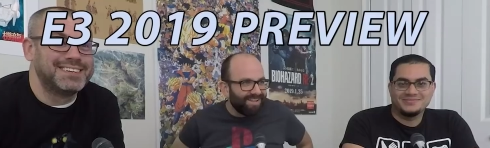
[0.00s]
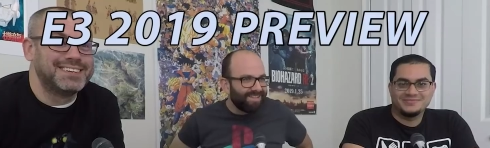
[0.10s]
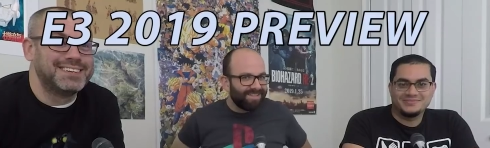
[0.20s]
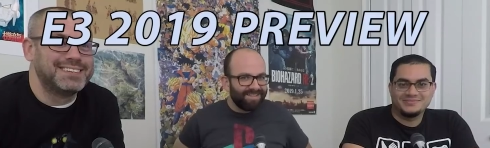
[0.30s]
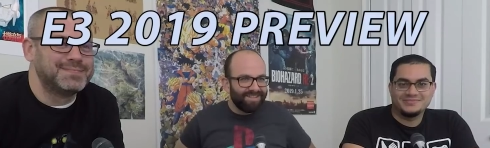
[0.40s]

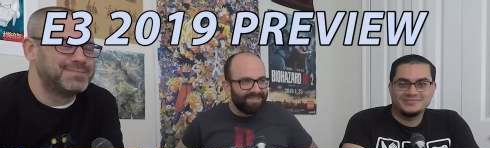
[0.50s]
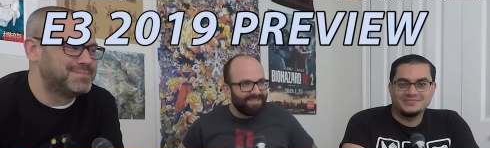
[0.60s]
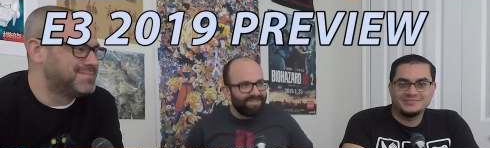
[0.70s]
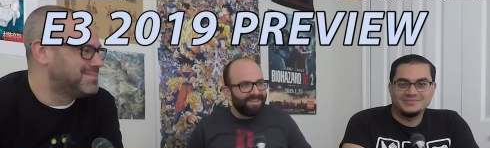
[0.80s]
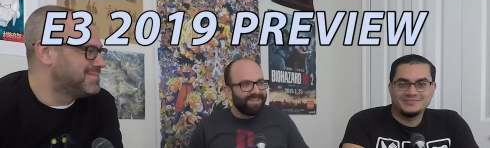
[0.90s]

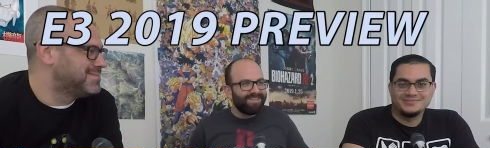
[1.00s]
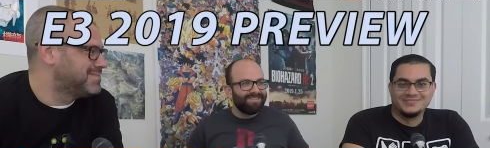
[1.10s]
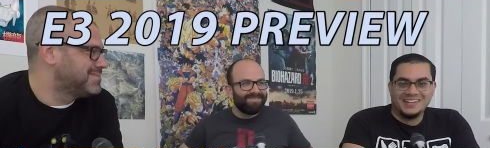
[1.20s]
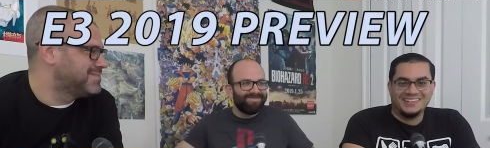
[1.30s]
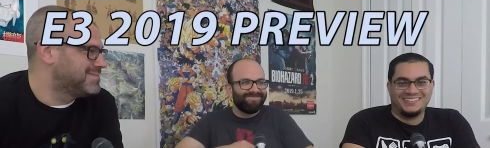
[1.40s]

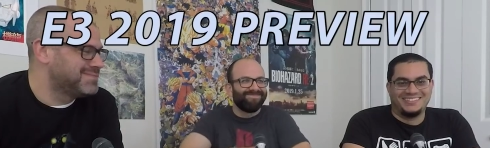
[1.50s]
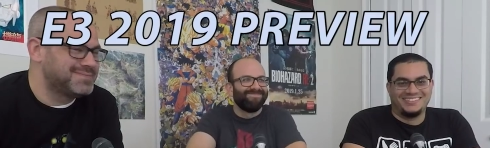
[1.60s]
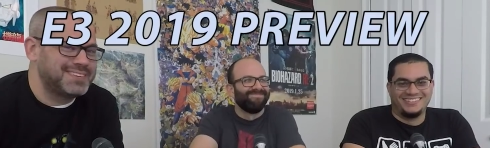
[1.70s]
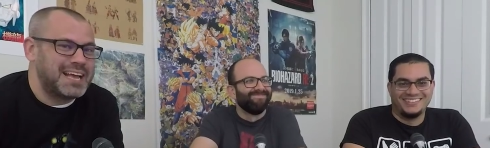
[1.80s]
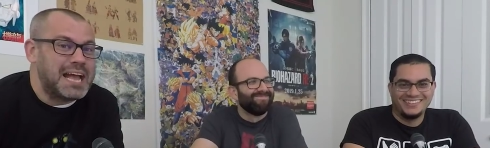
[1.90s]
Speaker 1: TGR.
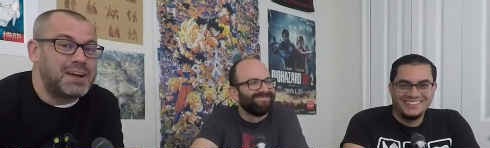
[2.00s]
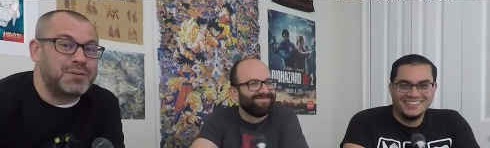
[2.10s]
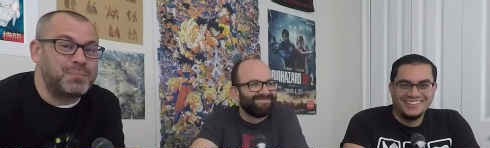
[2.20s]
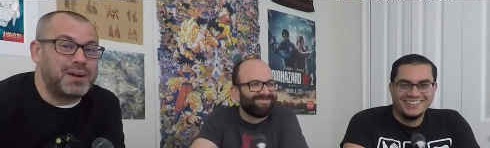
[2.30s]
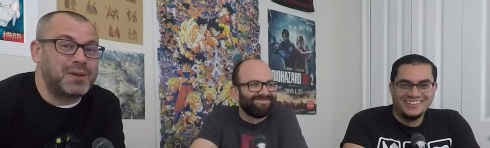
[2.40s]
Hey
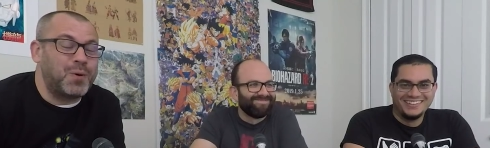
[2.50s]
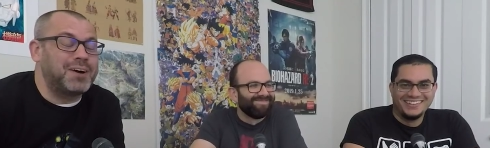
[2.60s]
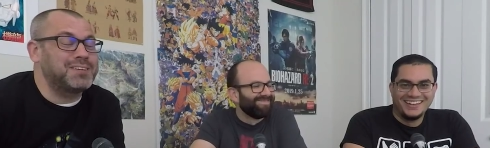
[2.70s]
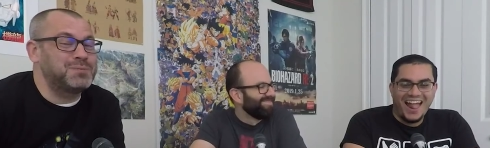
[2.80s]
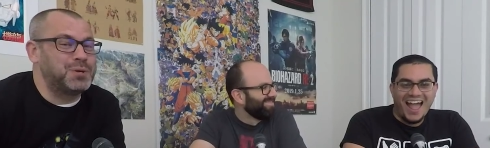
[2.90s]
everybody, welcome
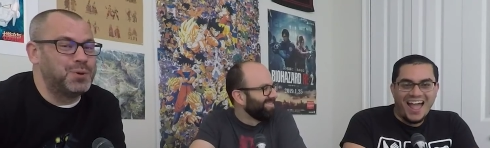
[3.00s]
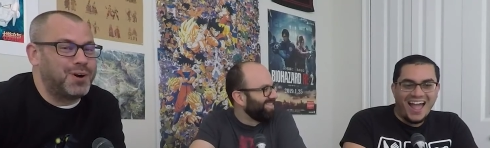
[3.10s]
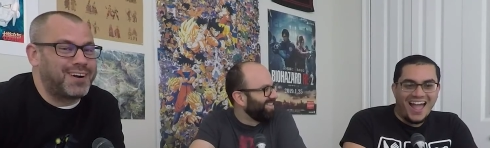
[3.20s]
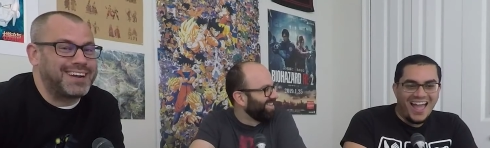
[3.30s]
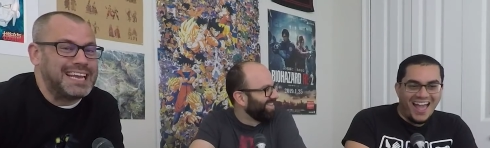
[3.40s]
to our
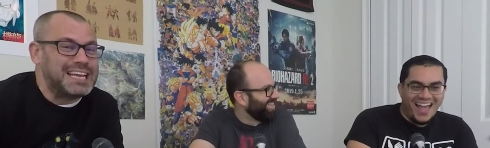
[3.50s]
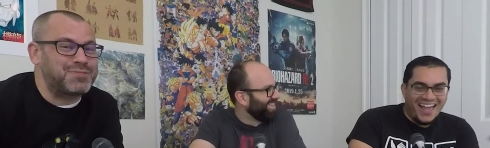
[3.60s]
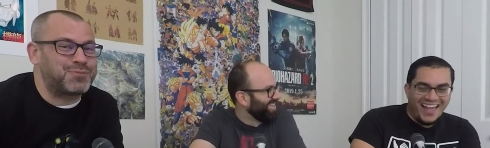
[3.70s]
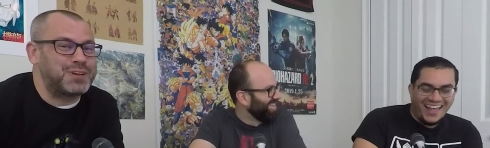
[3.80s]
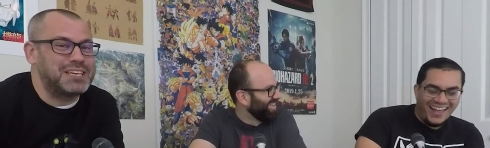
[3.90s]

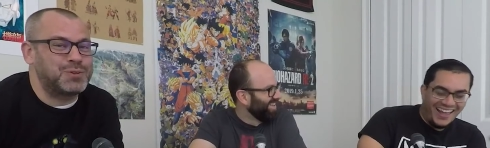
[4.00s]
E3